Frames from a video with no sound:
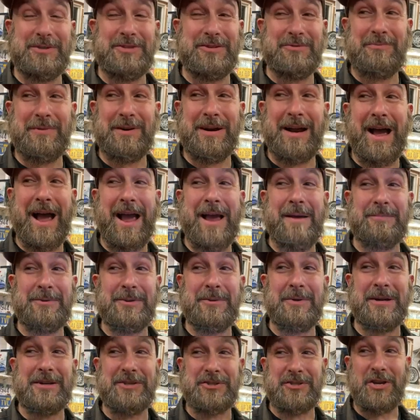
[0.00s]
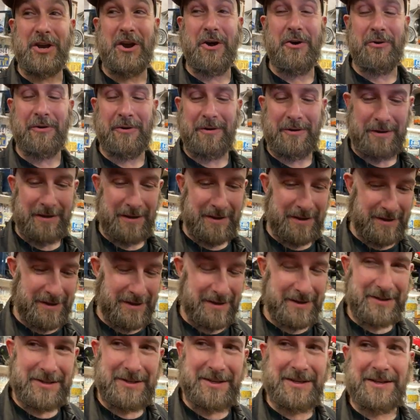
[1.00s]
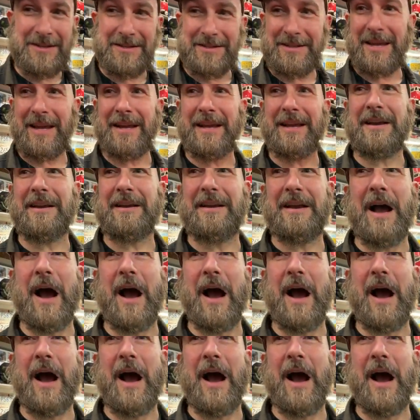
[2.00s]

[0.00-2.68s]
when I am doing a show, she is like